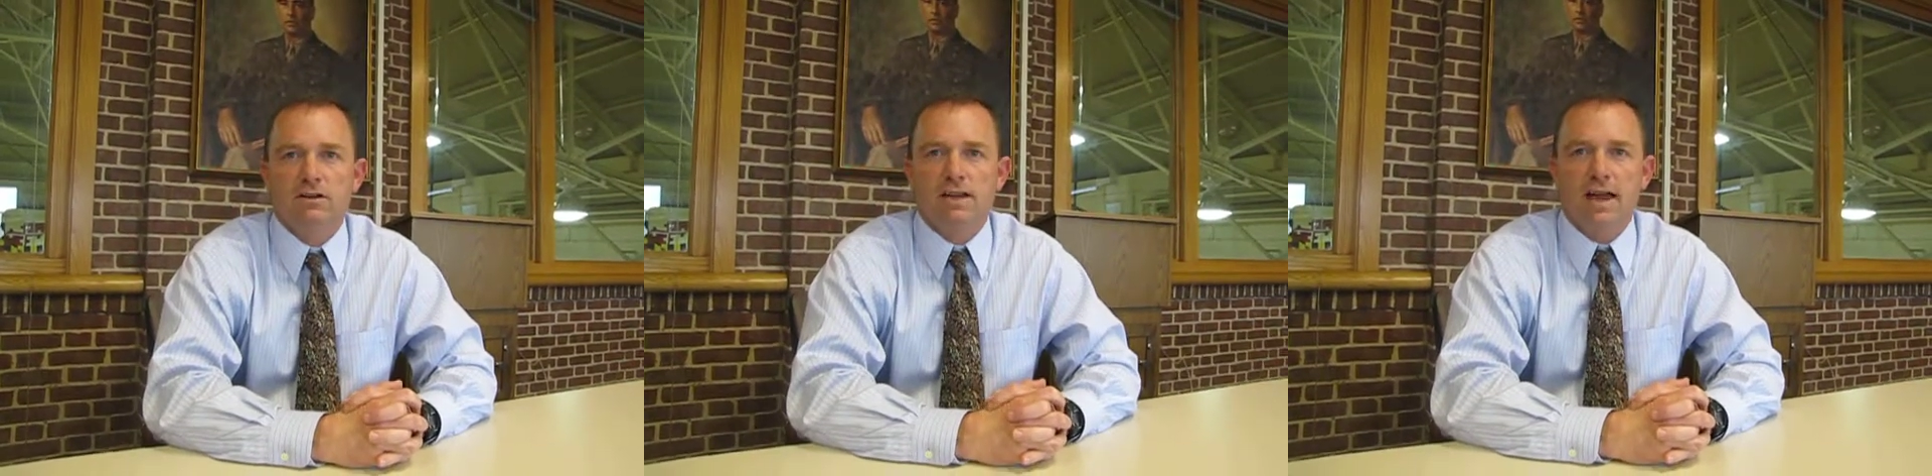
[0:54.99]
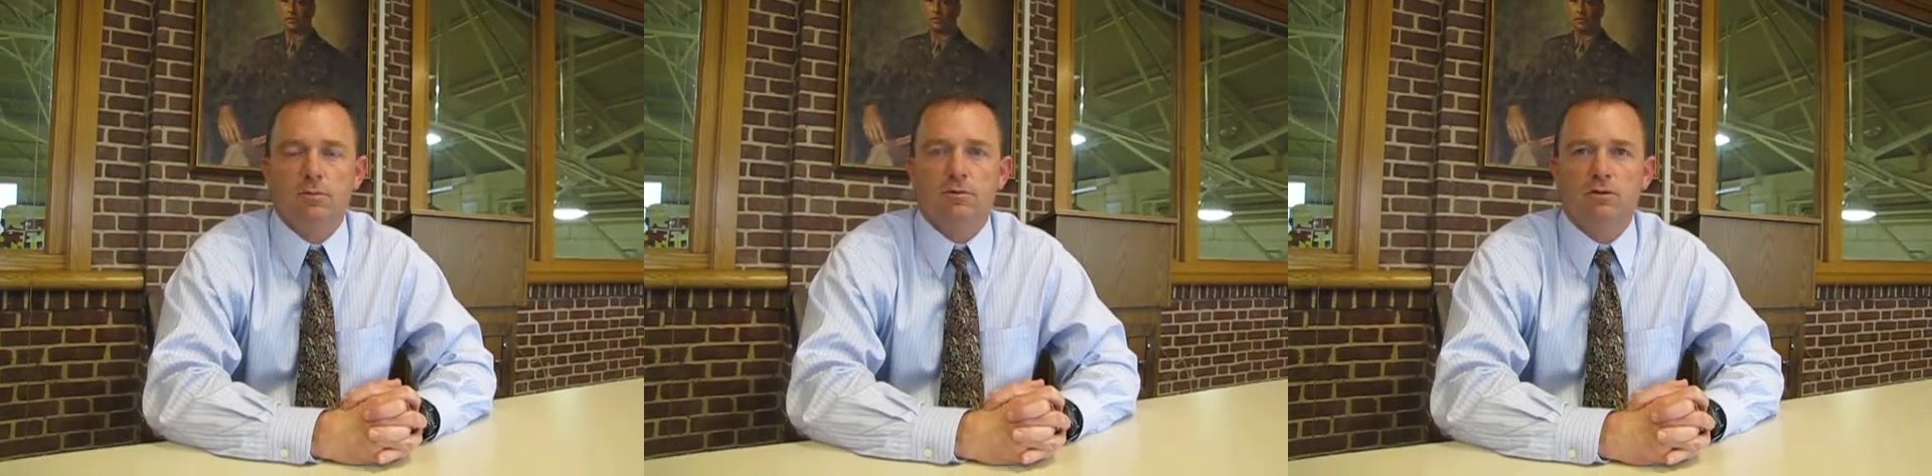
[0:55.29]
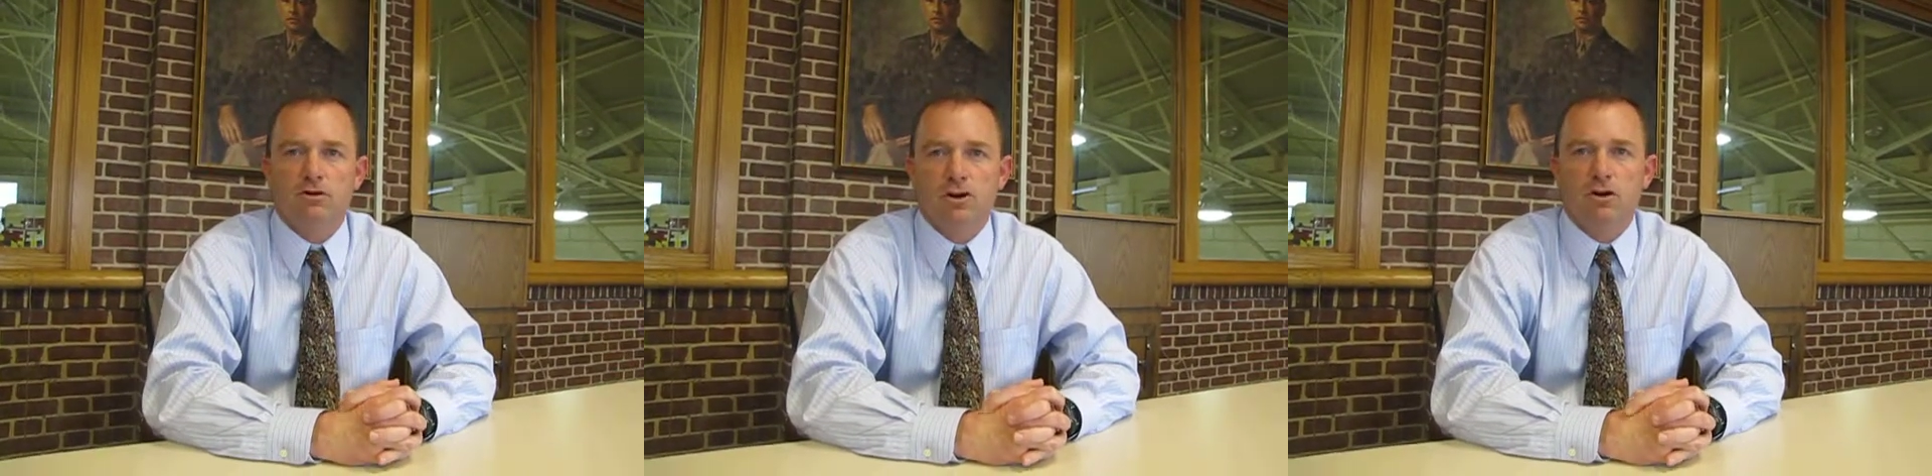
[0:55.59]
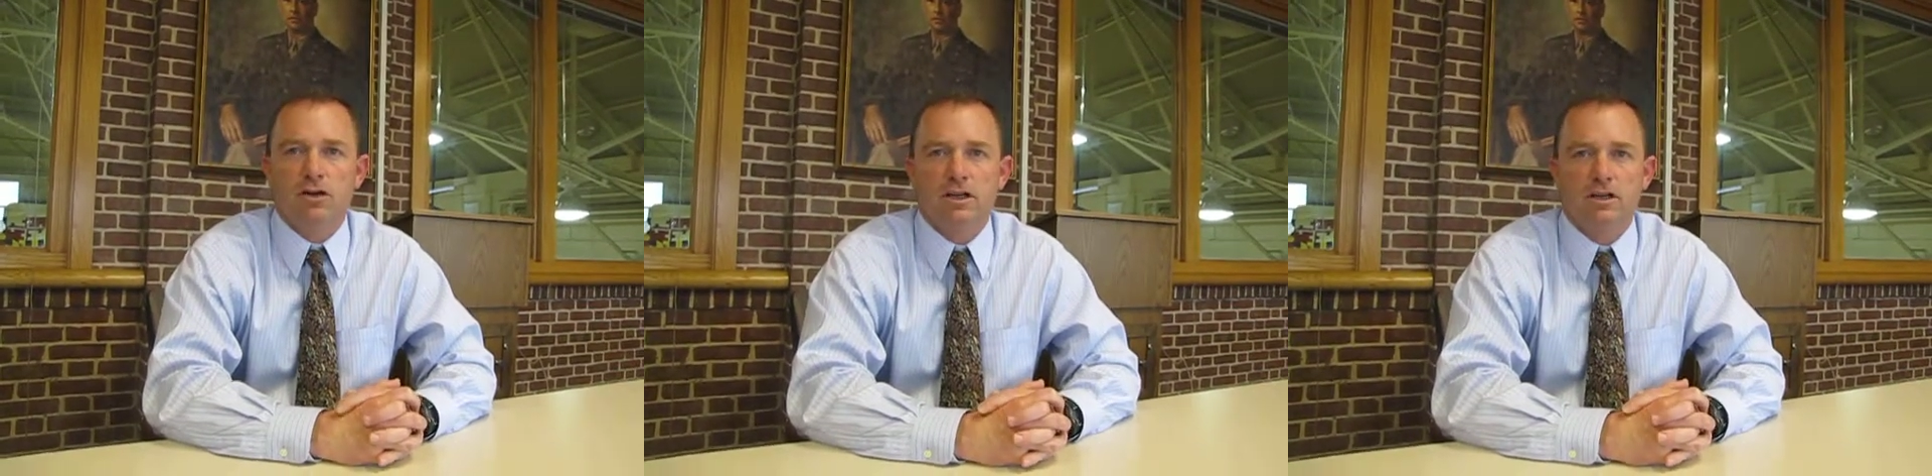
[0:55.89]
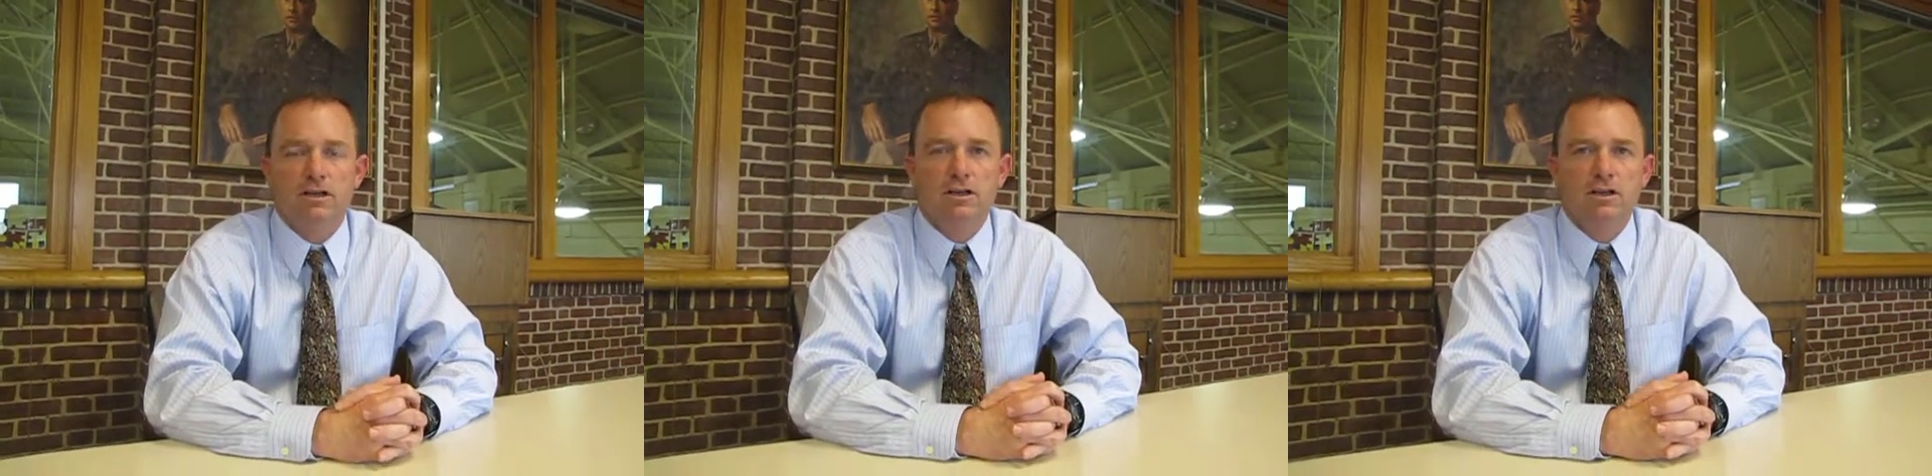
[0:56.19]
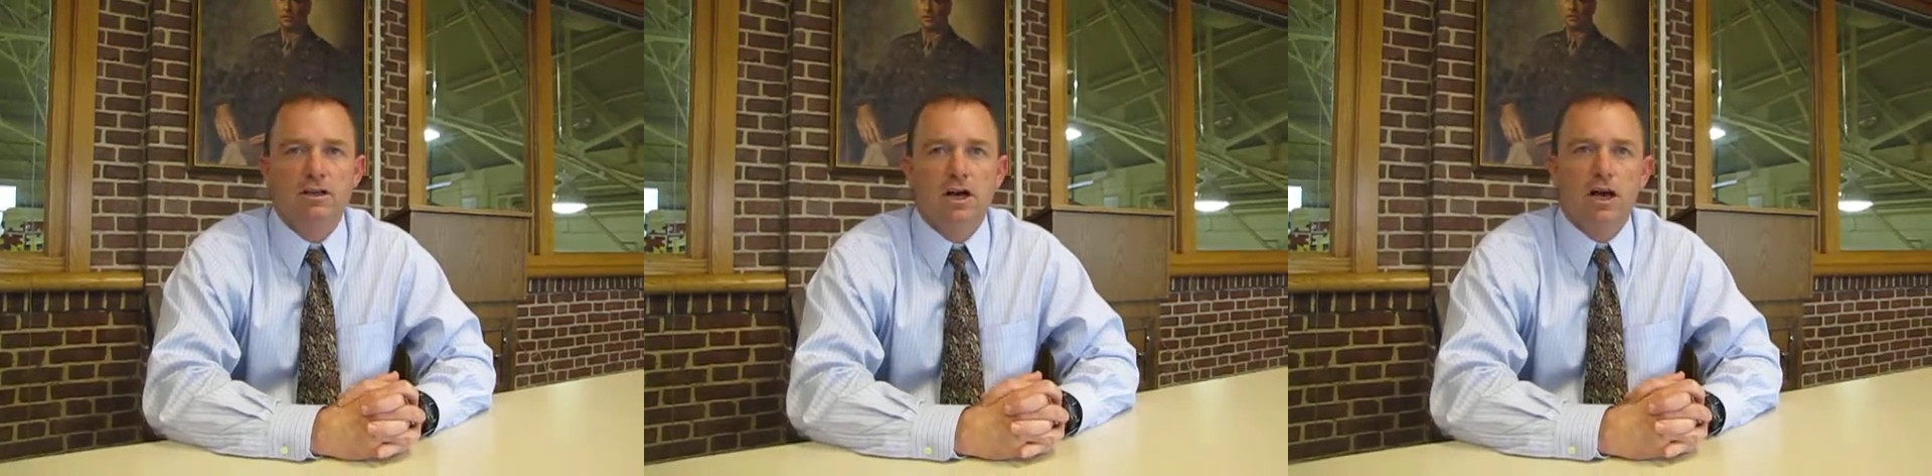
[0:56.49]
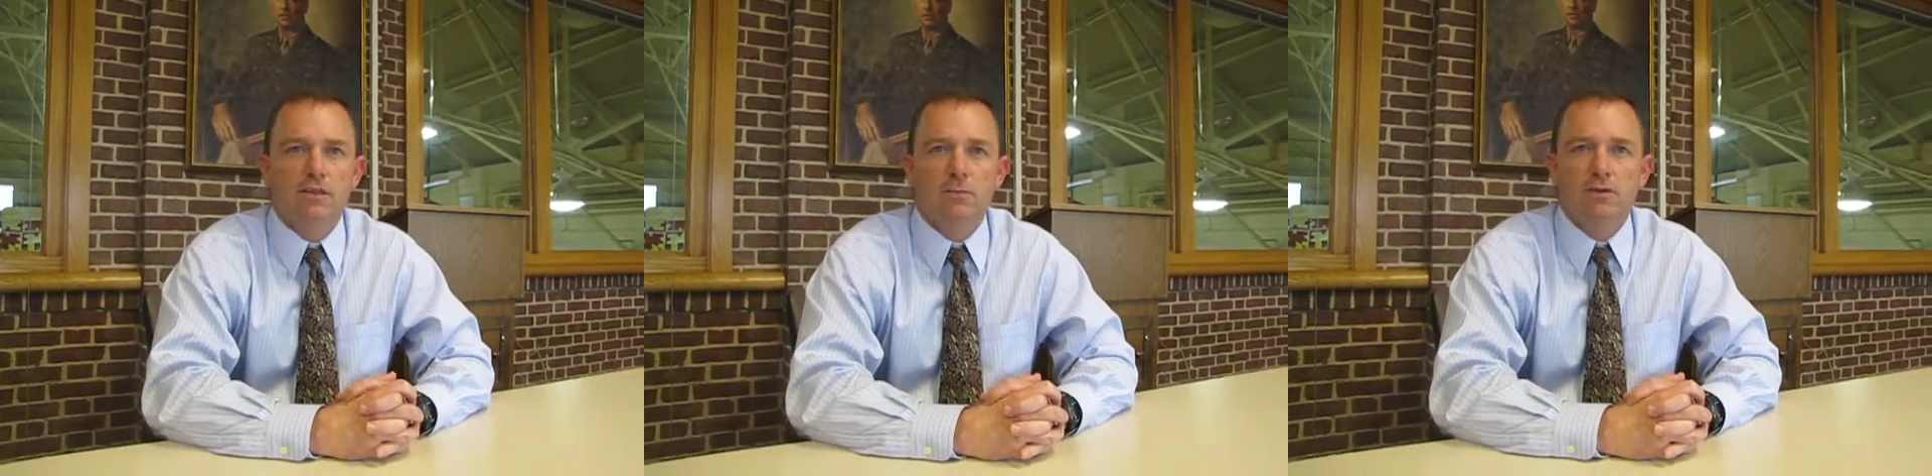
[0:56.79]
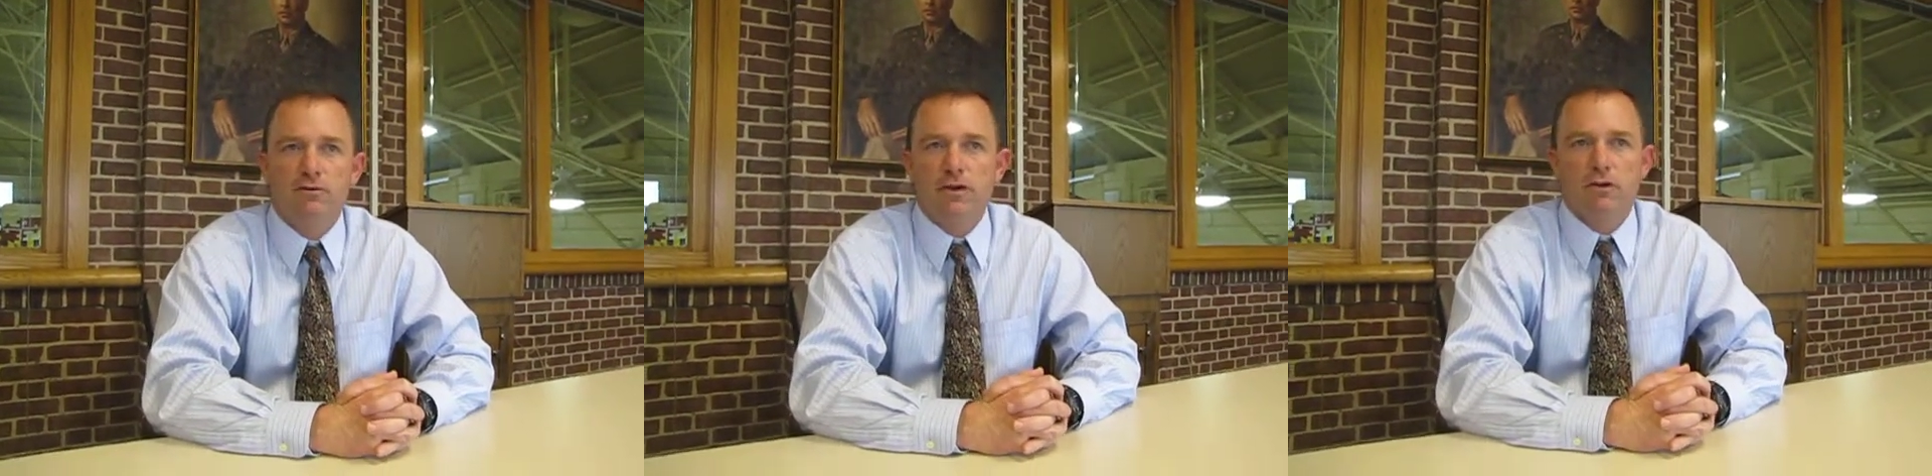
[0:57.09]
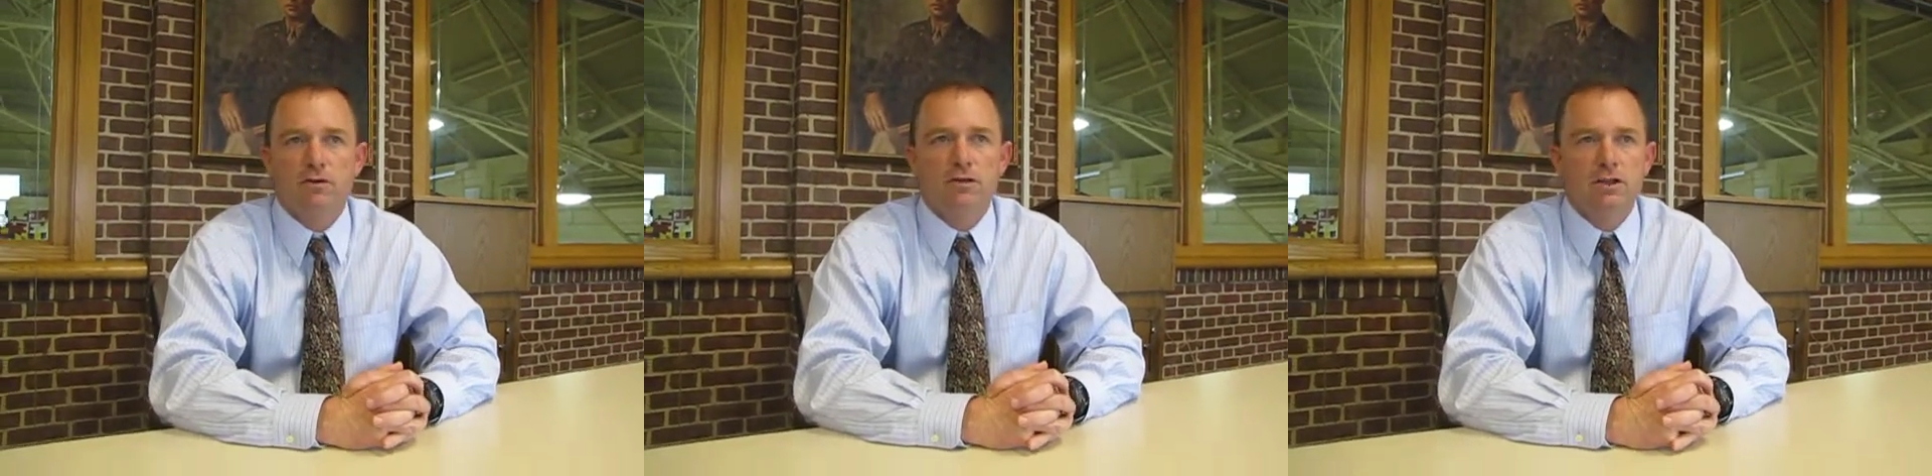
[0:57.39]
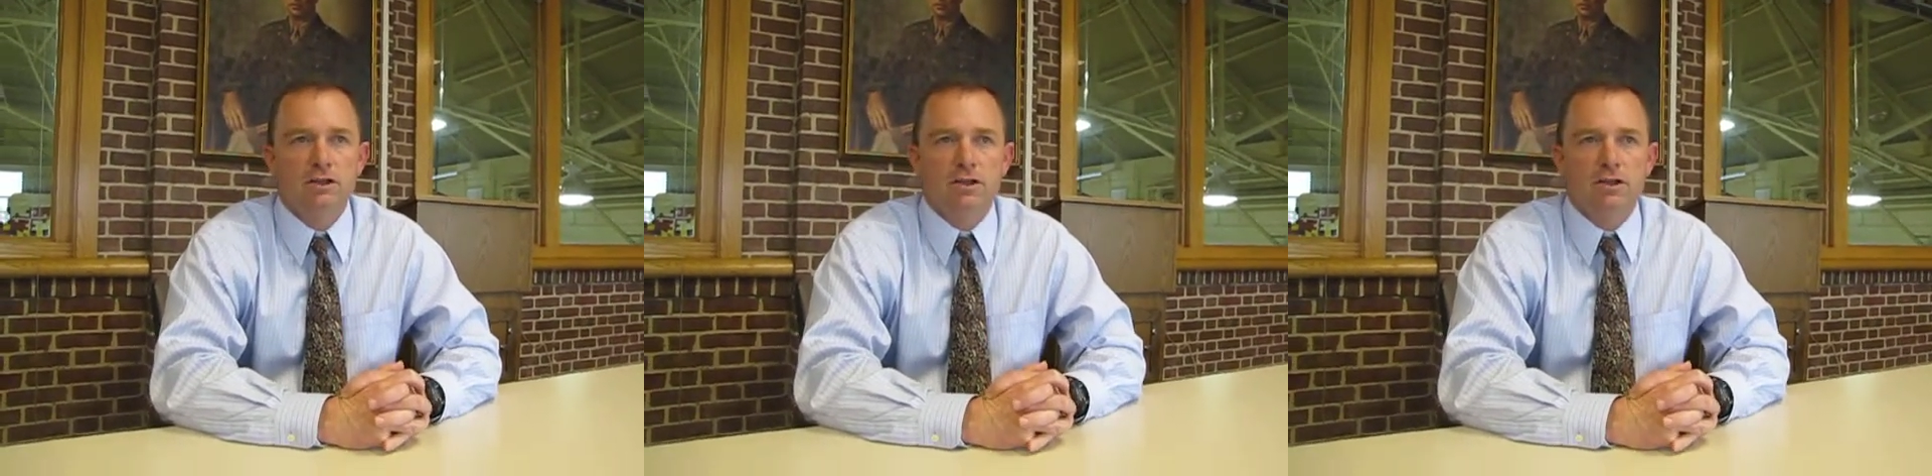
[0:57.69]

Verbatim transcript: attackmen returning uh, in the midfield.